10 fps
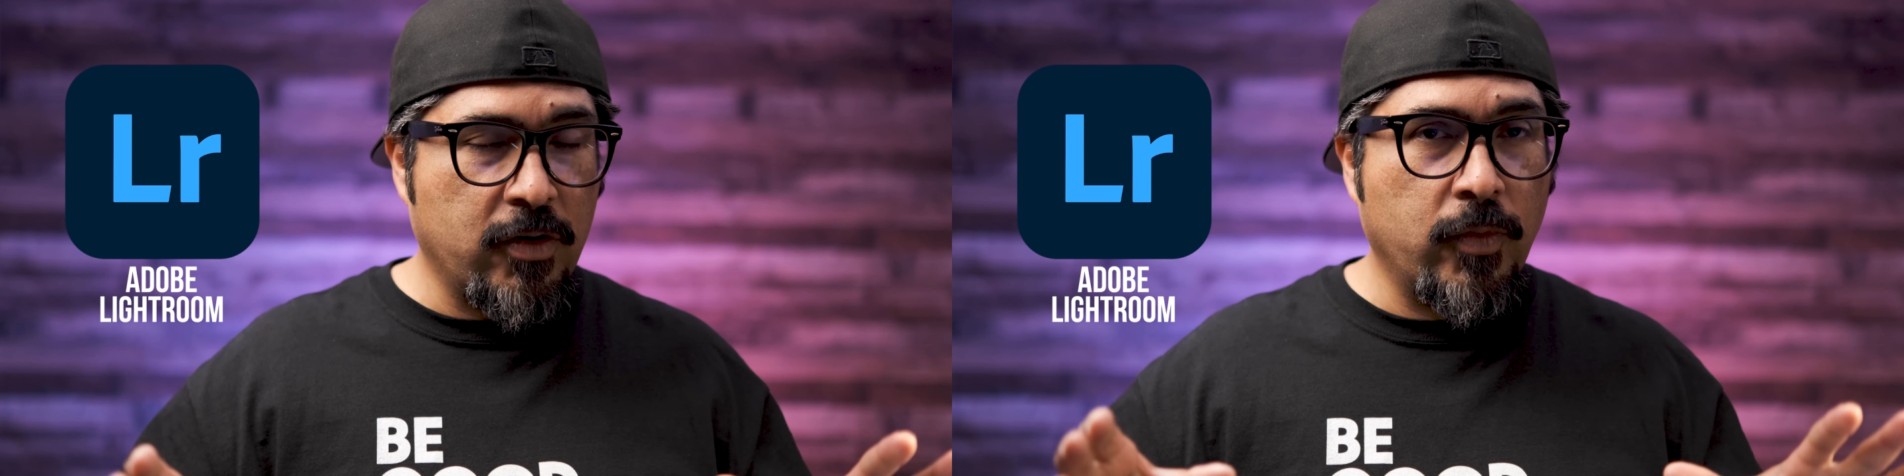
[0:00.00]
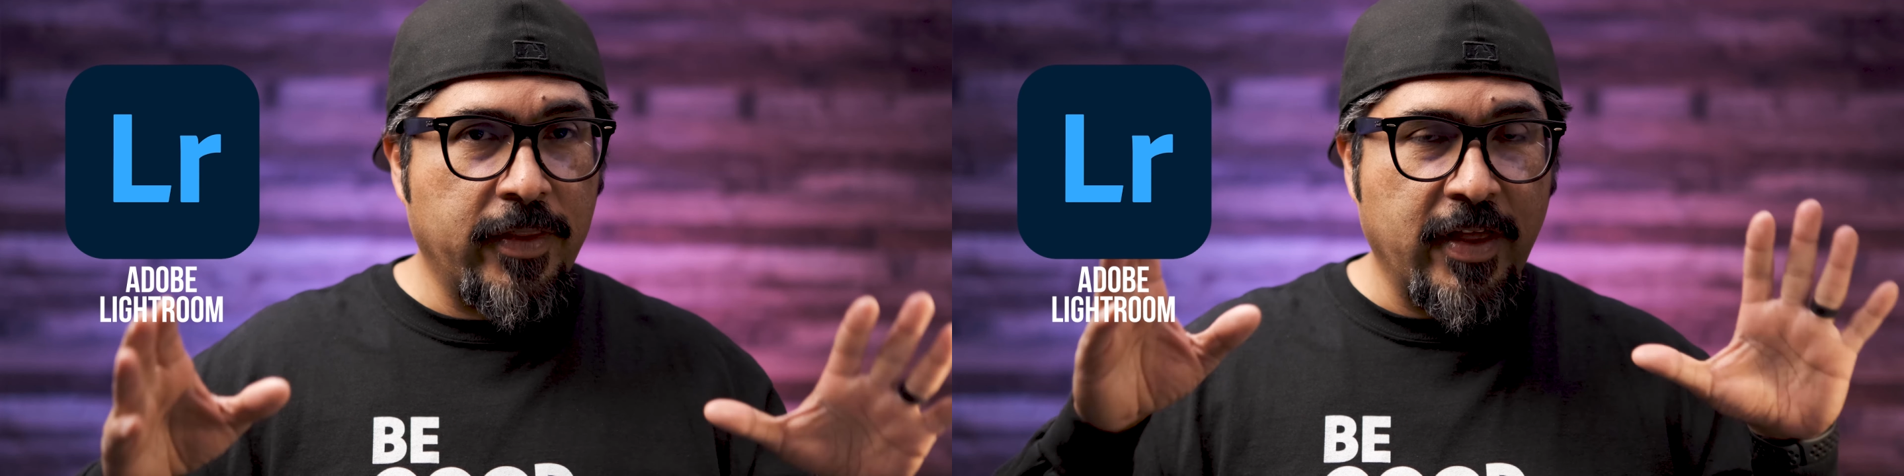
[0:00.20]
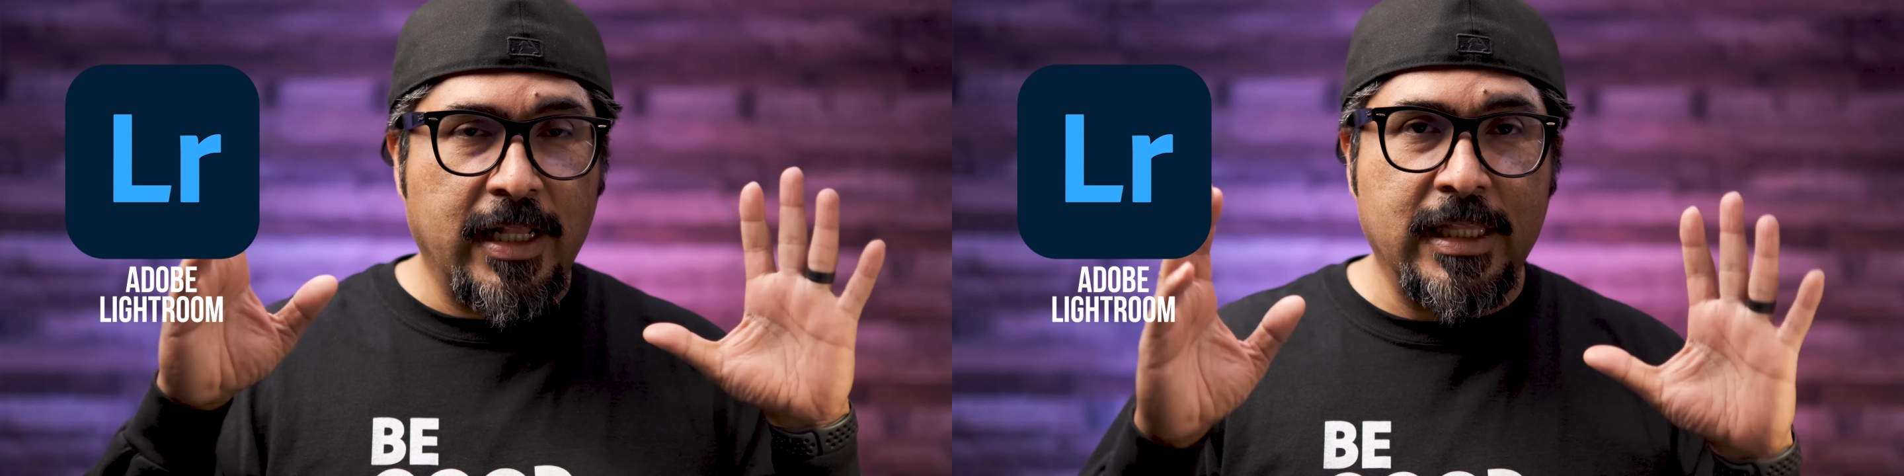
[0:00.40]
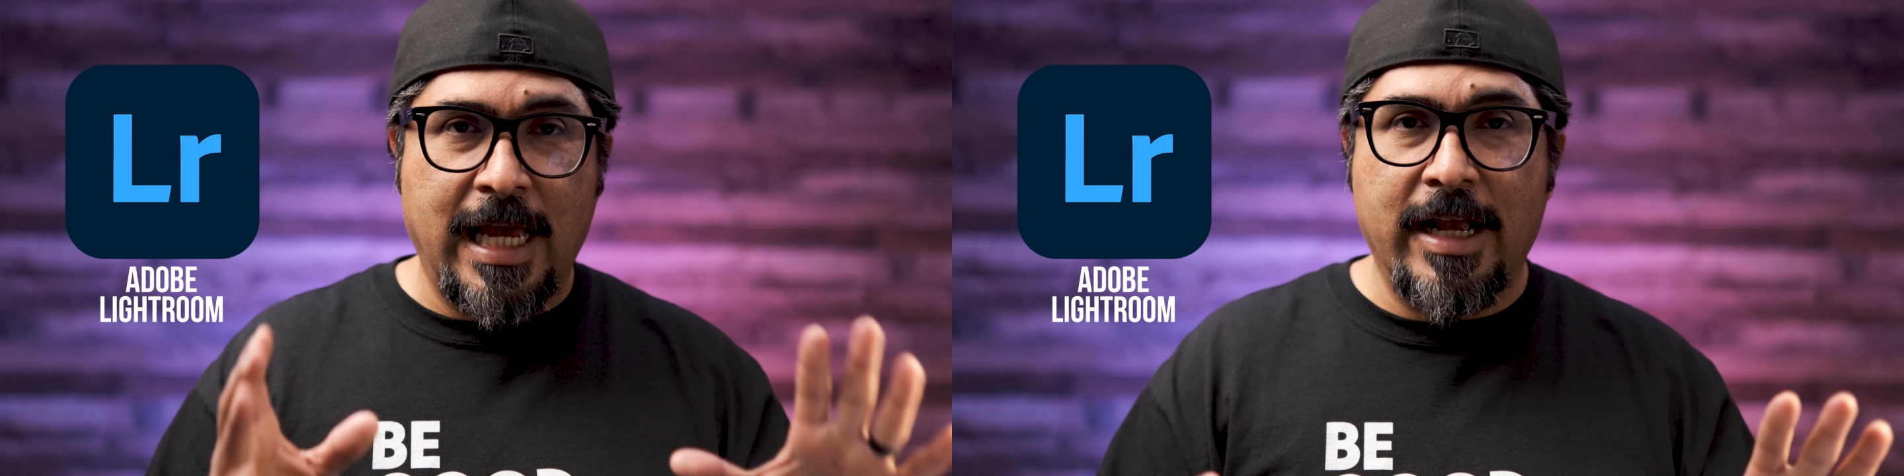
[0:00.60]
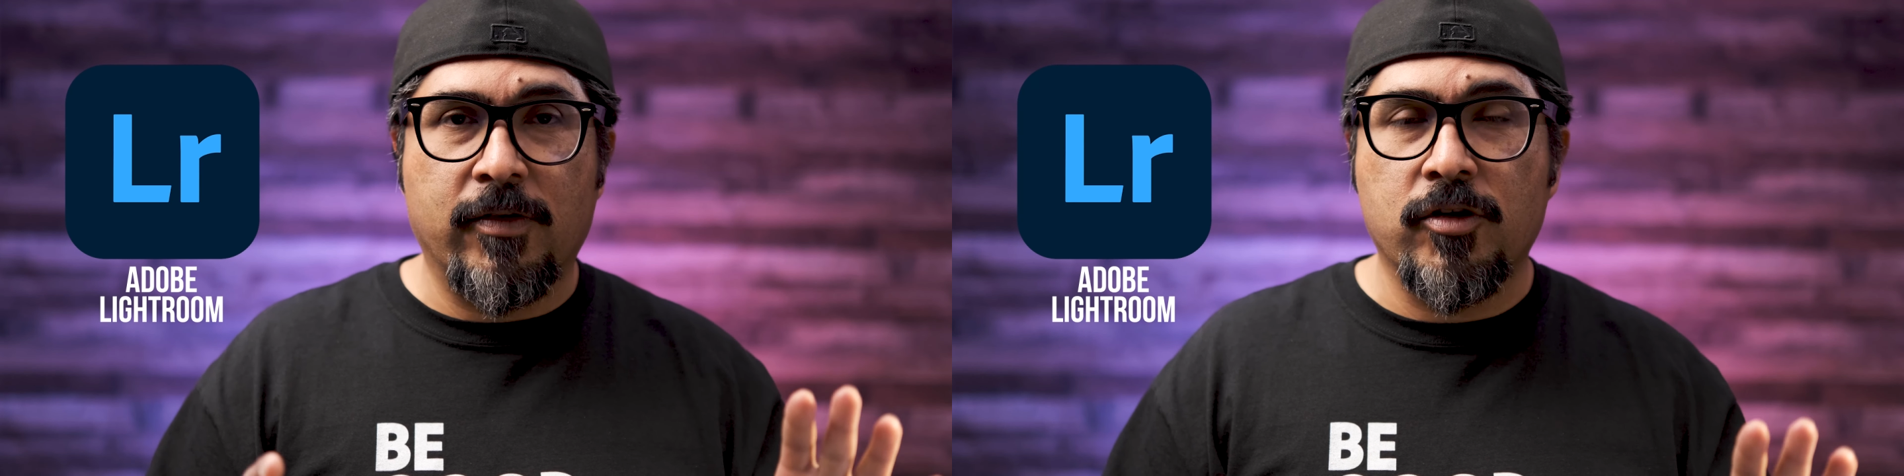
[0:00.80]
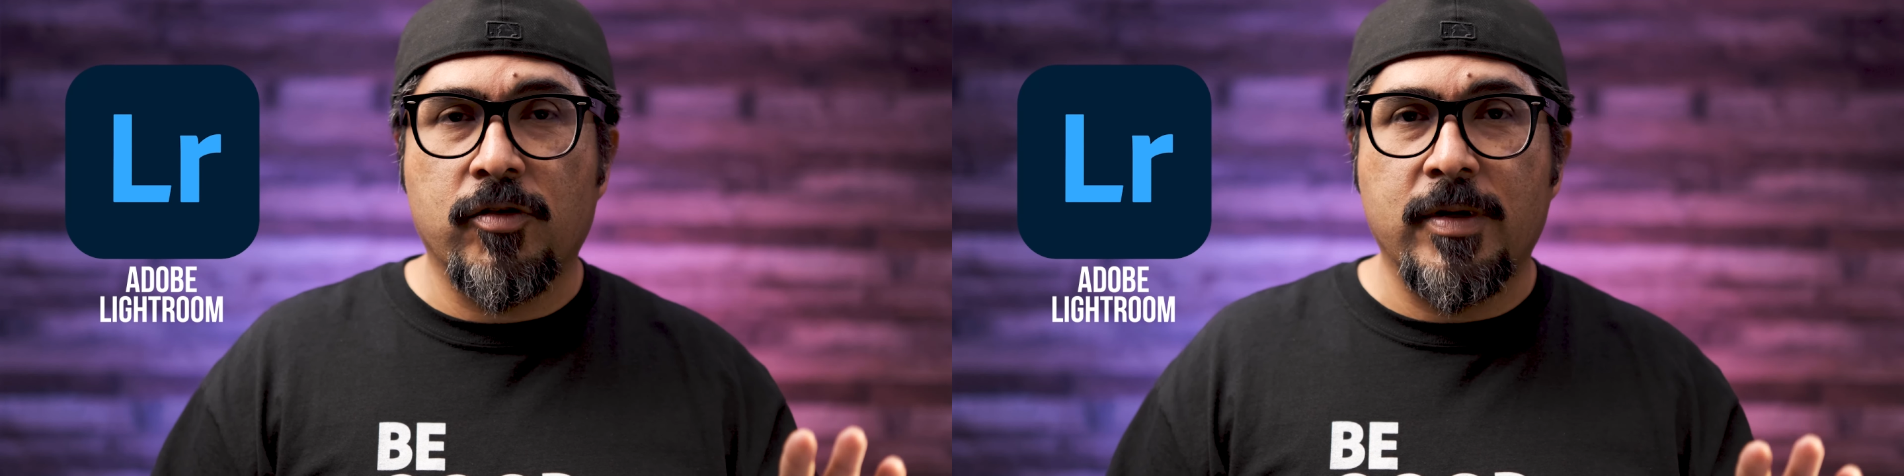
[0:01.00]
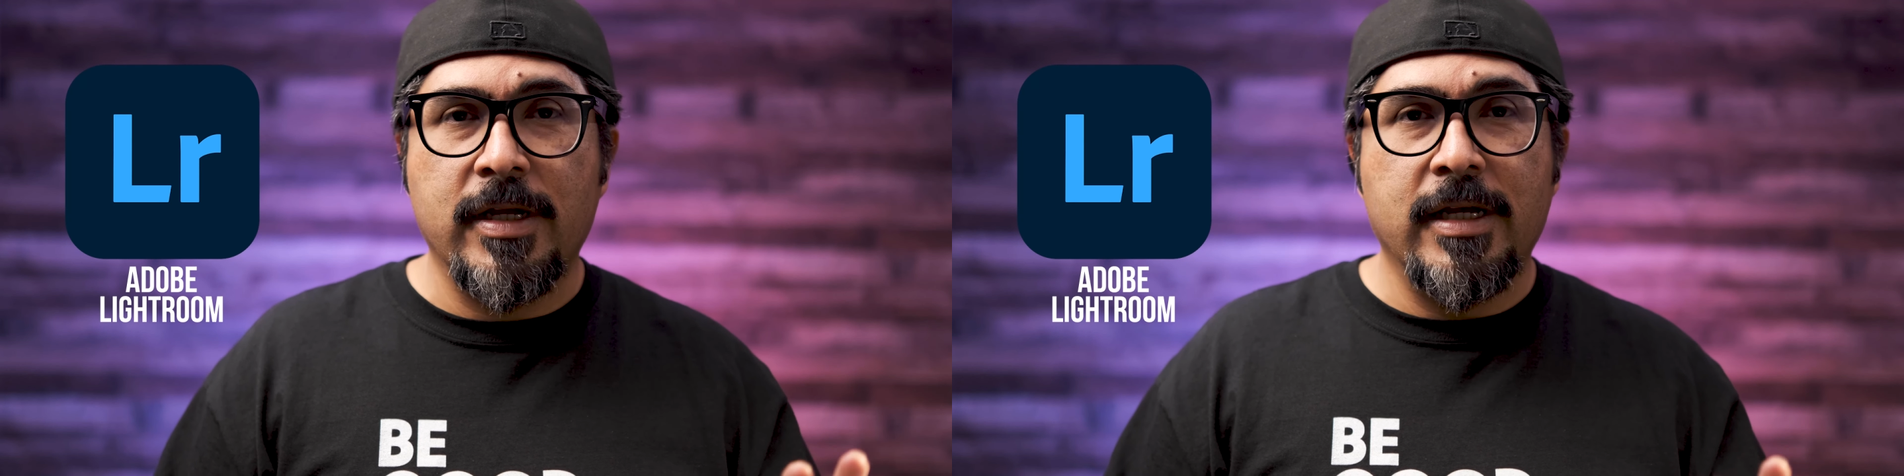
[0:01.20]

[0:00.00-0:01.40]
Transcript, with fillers: with Lightroom,